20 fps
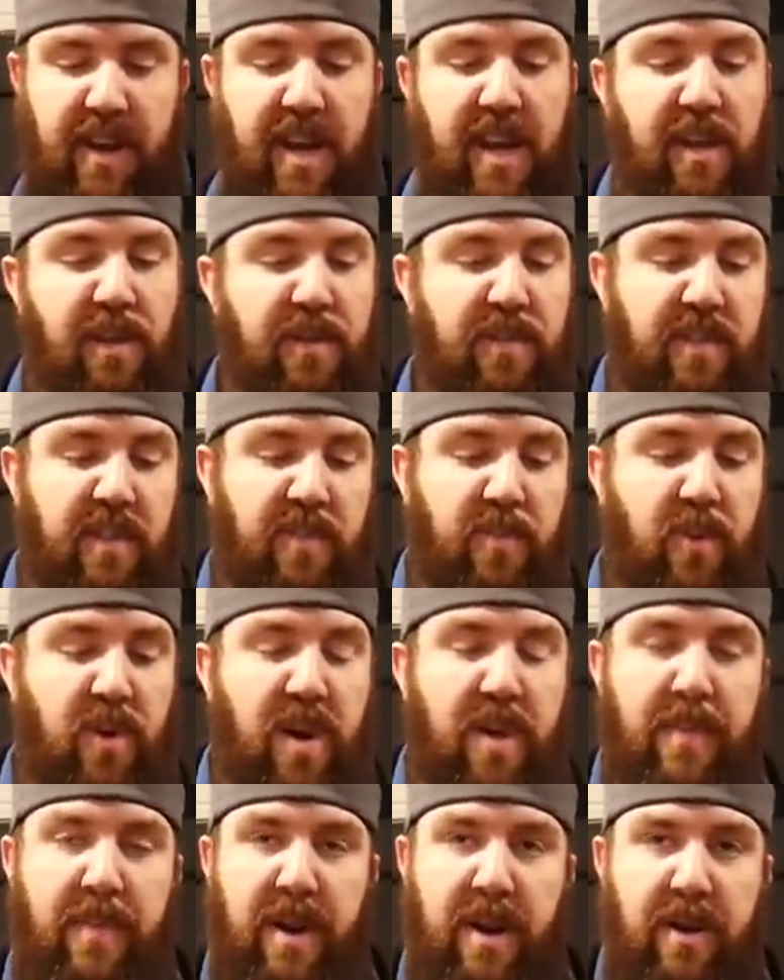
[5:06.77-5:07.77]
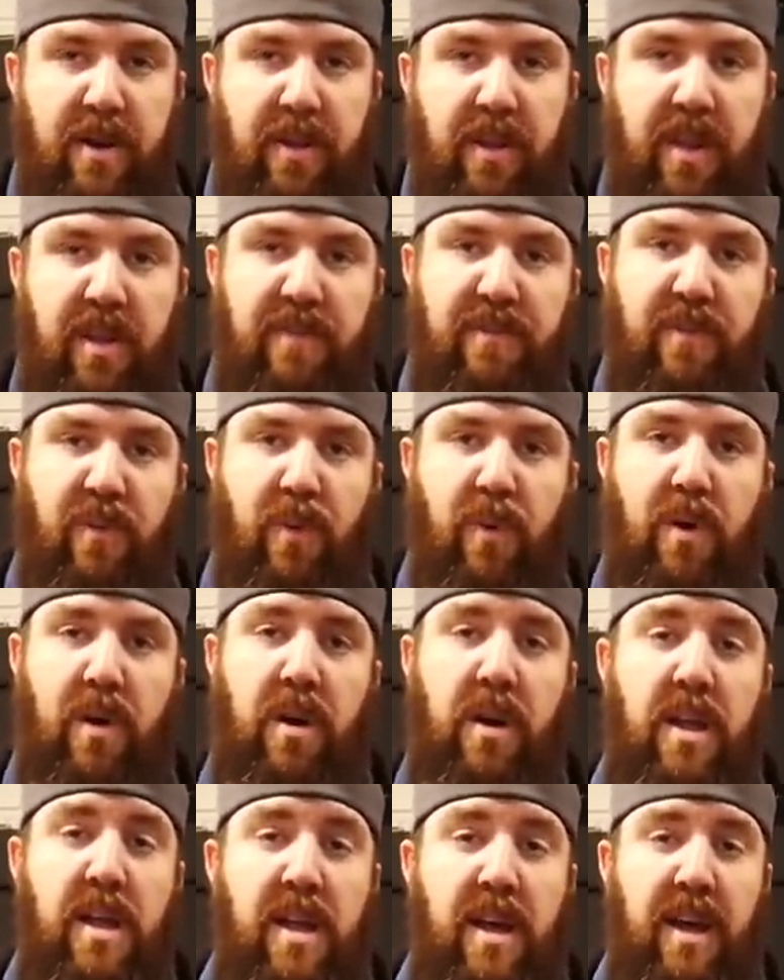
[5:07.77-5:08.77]
I use this primarily
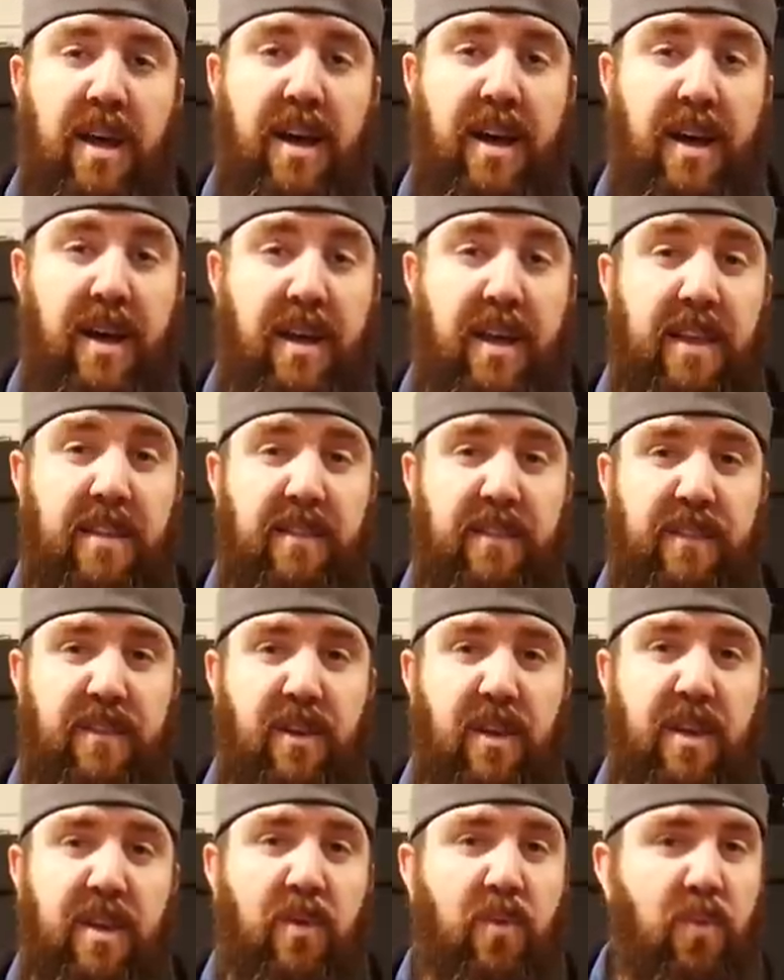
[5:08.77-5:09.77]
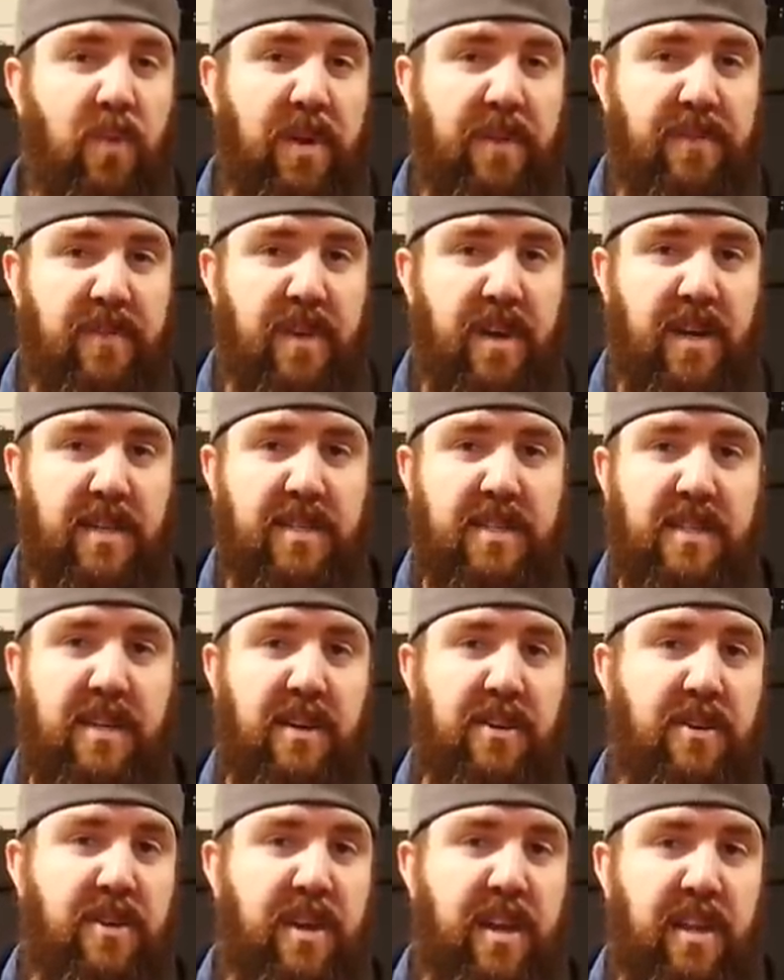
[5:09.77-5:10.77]
for installing riv nuts
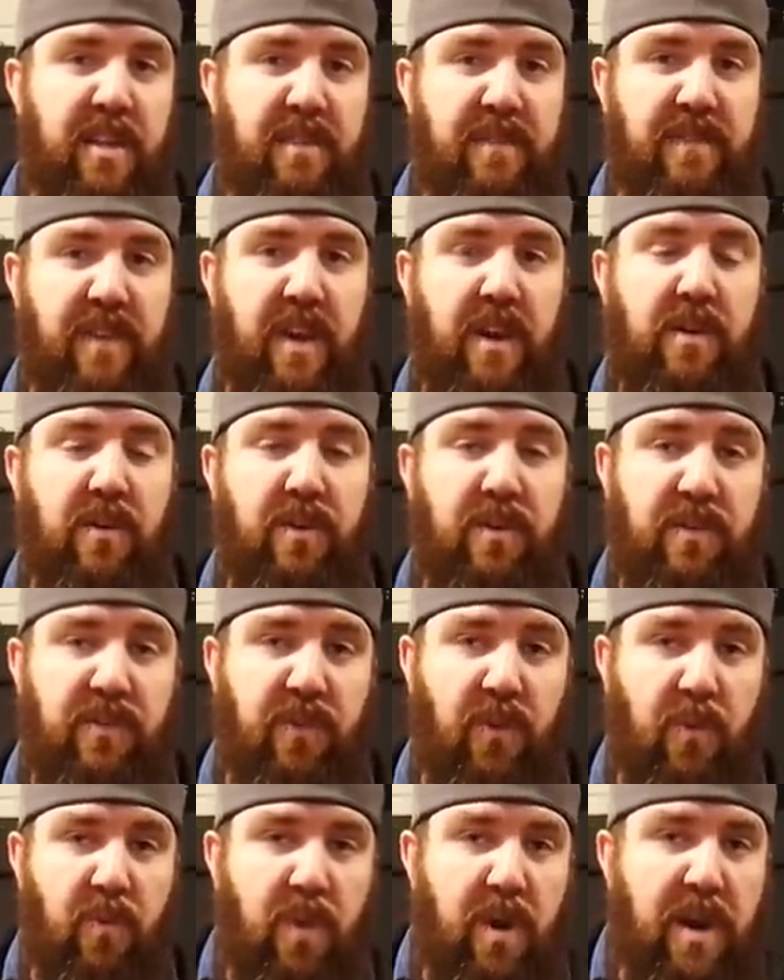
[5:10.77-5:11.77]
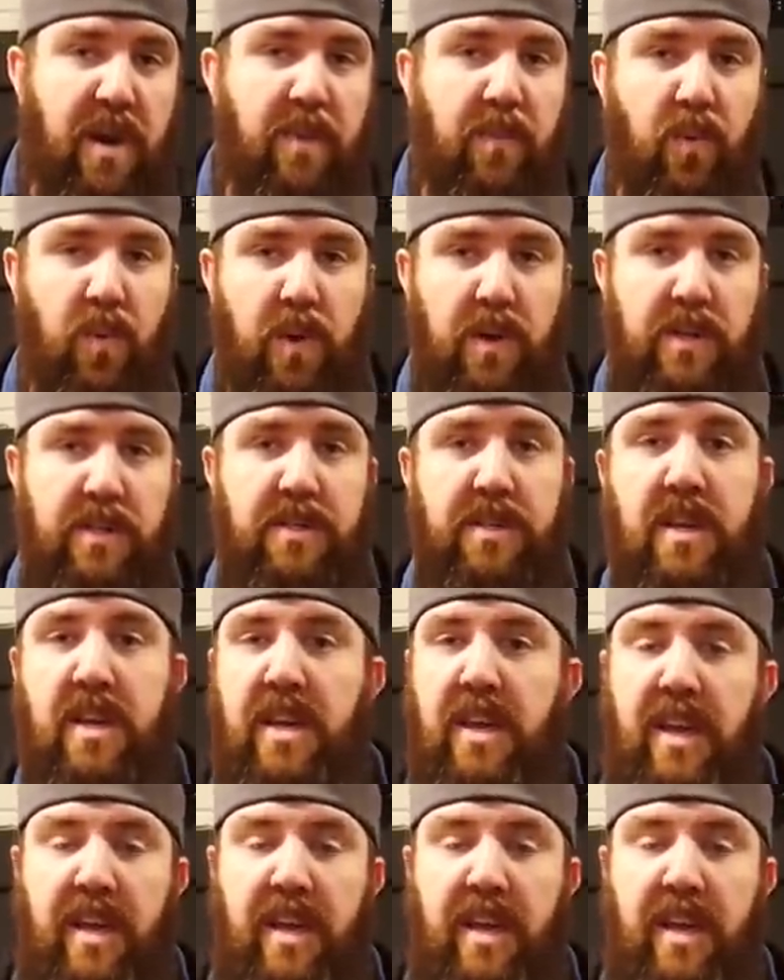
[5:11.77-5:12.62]
underneath of vehicles for running boards.